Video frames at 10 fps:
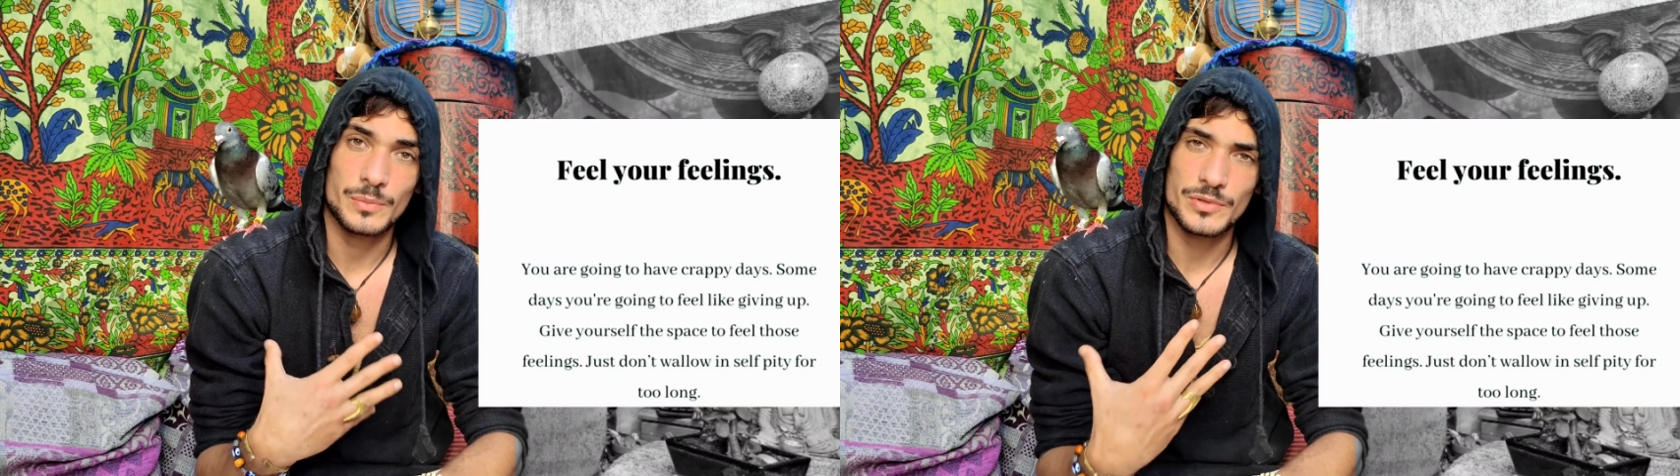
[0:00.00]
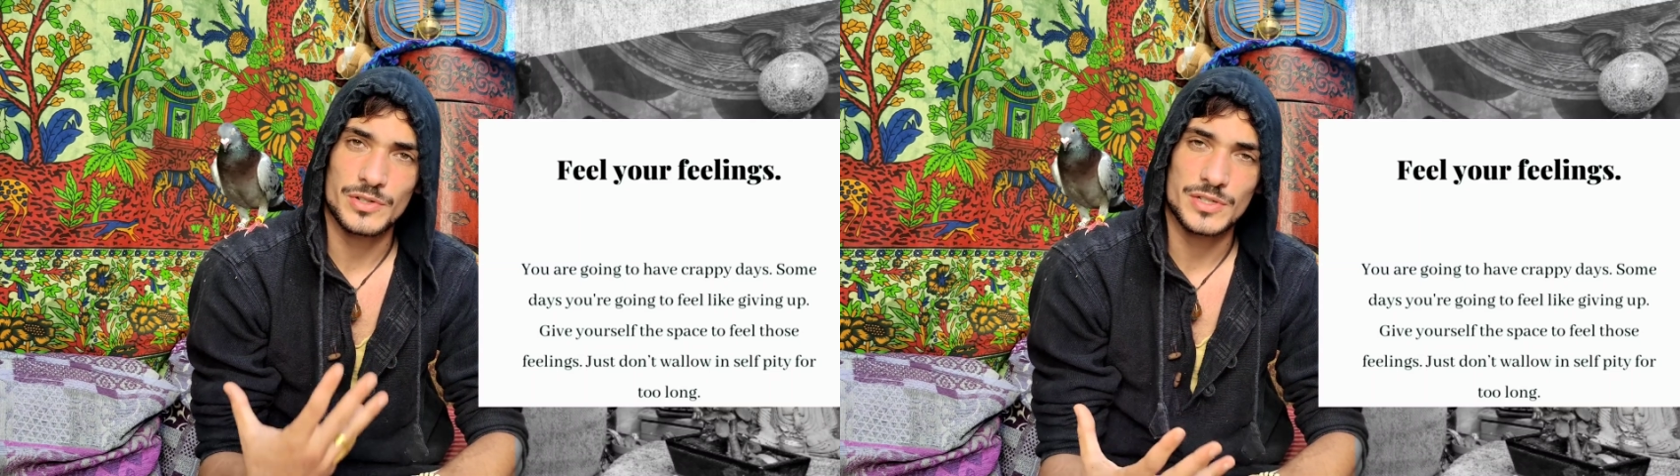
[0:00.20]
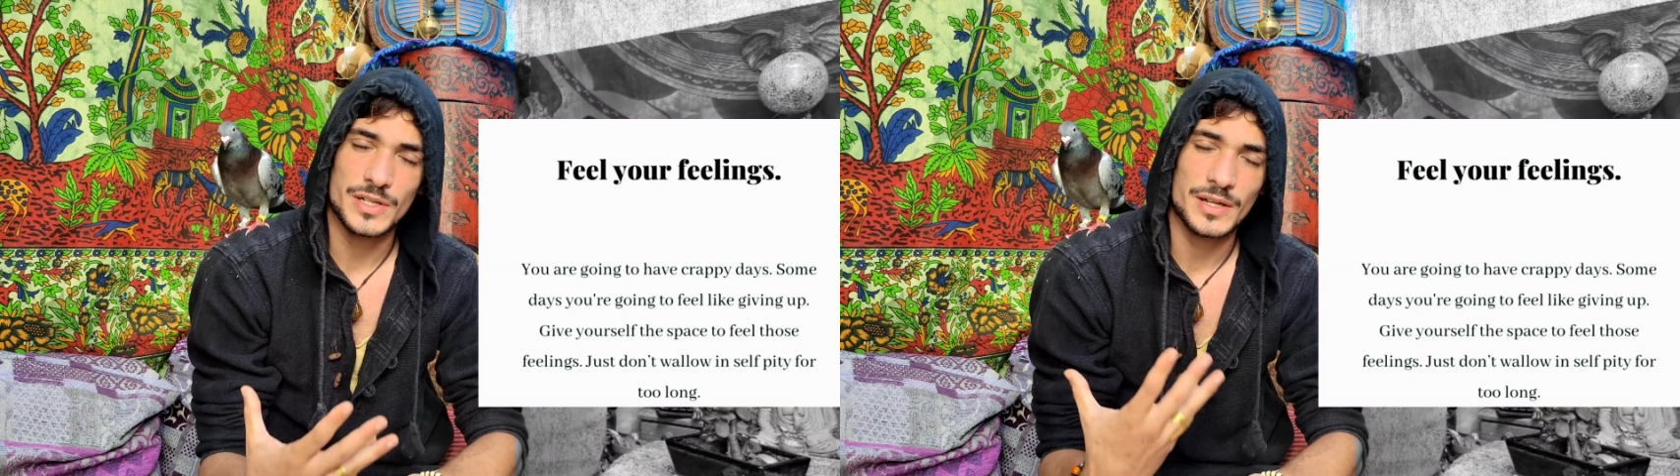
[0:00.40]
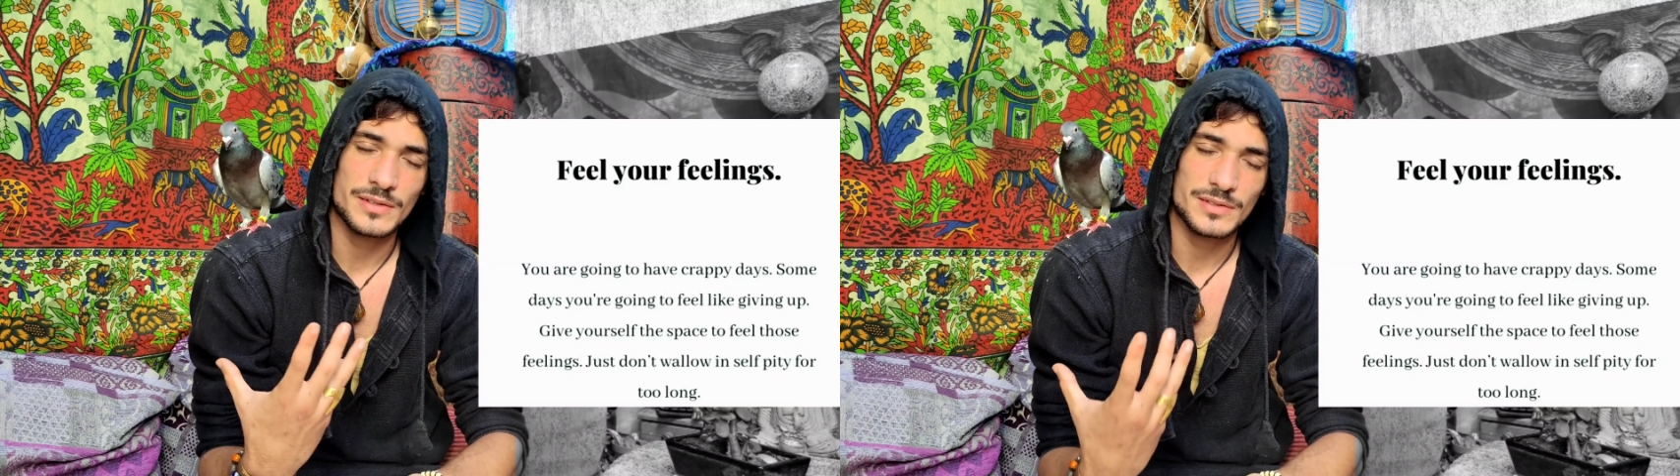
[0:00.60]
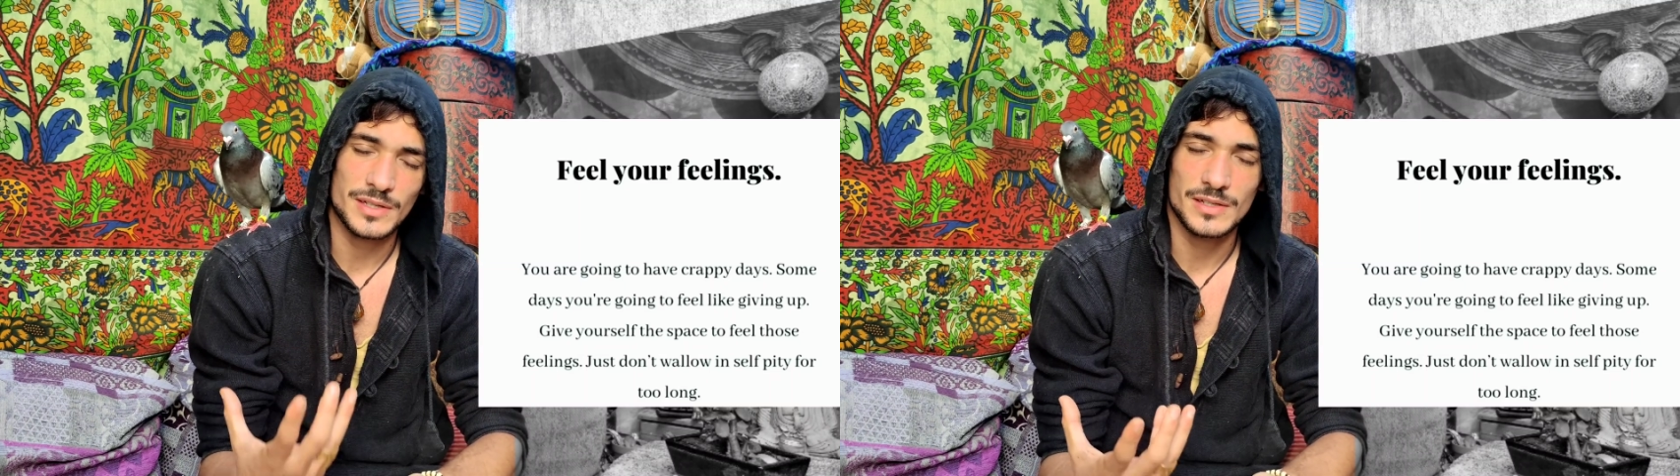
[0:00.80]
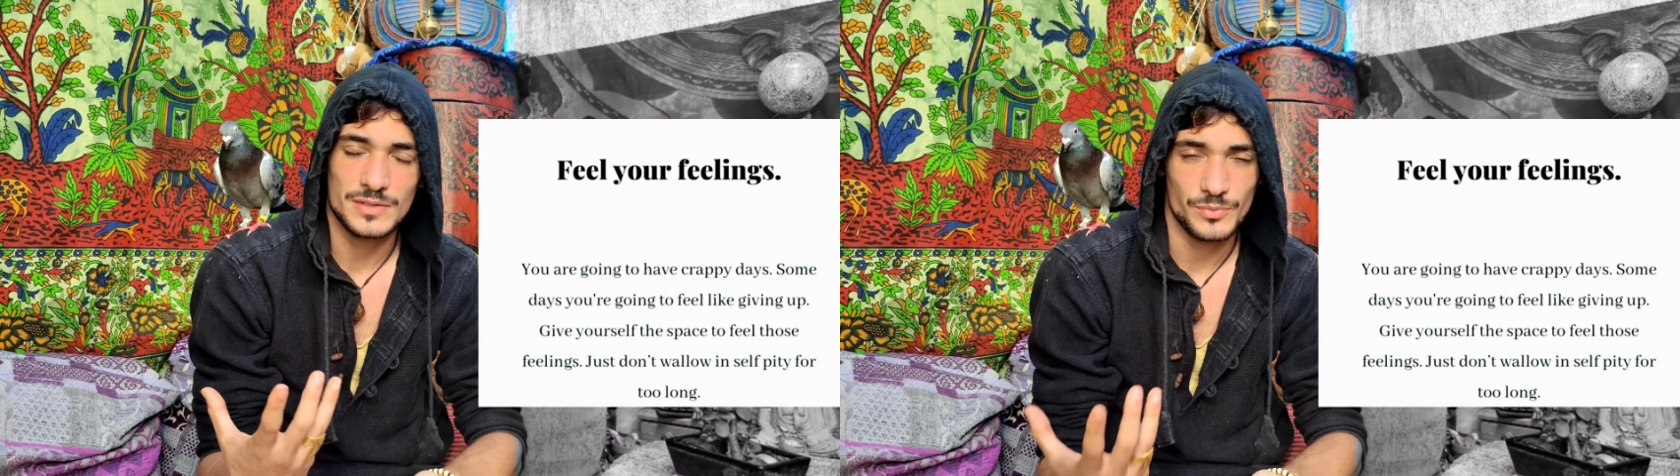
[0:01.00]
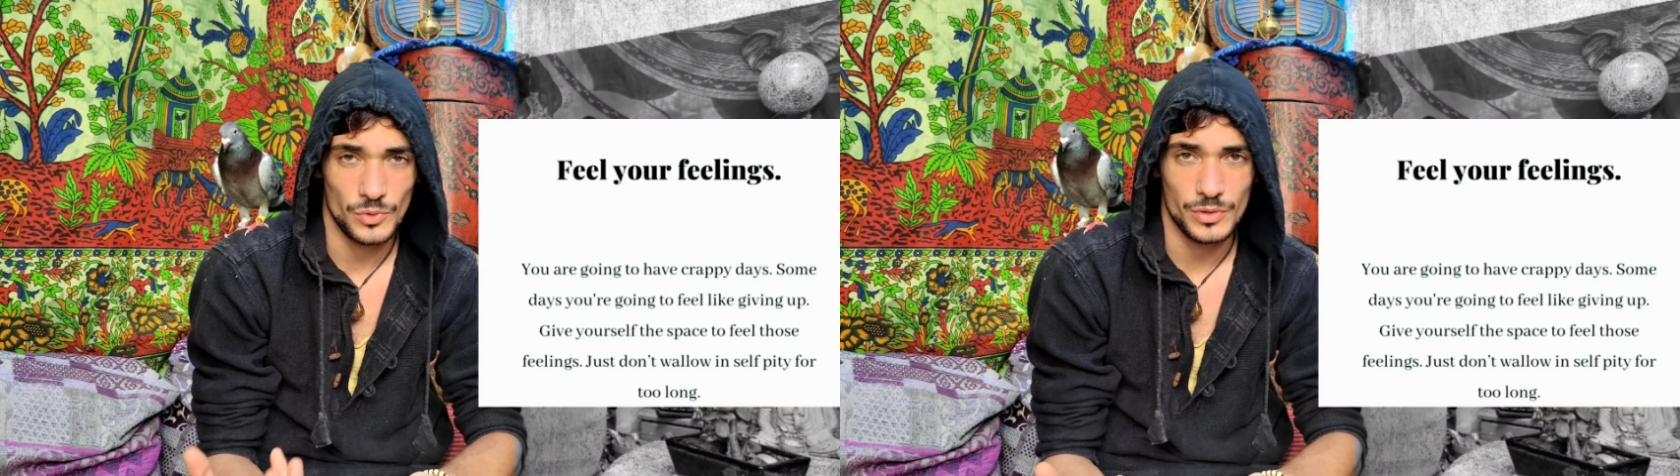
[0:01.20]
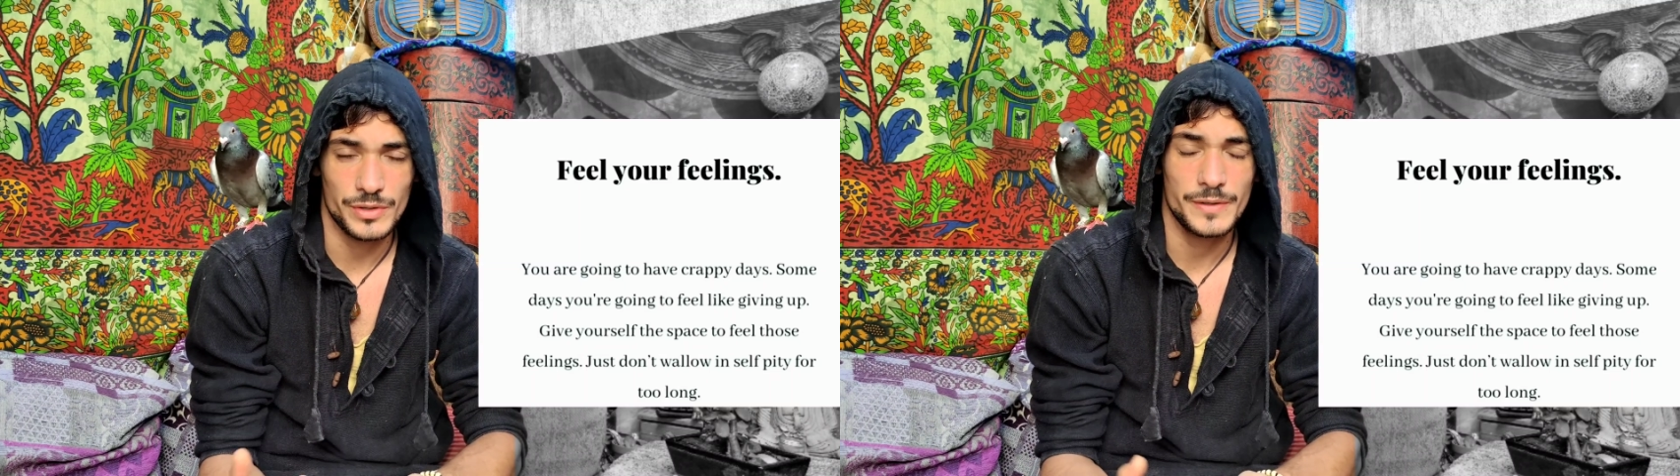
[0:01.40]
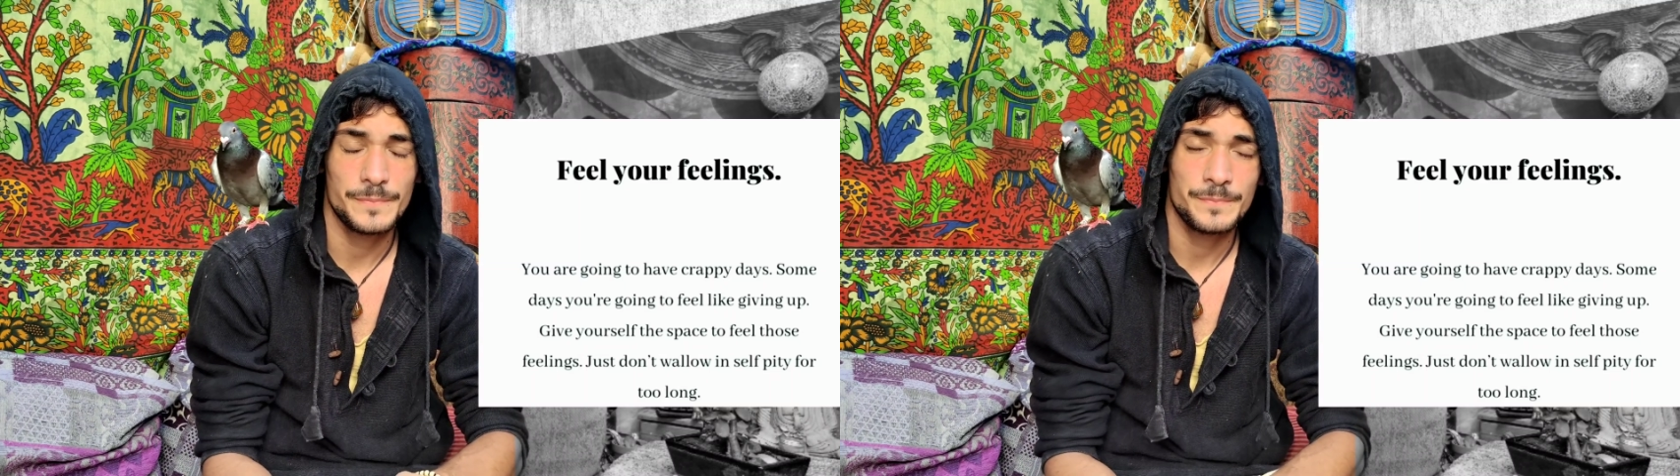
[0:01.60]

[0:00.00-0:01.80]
appreciate things more,